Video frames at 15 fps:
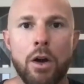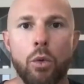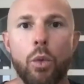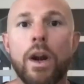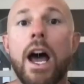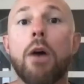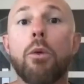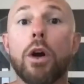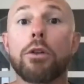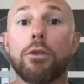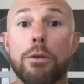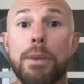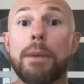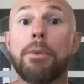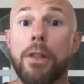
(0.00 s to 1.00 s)
when I work
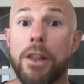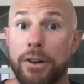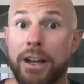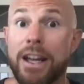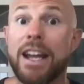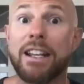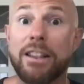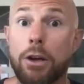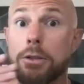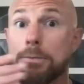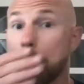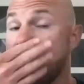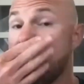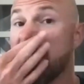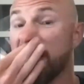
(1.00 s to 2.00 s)
with people that are hitting those
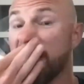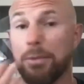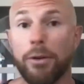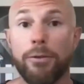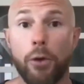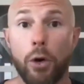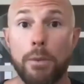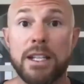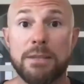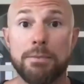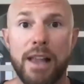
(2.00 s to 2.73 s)
pain or performance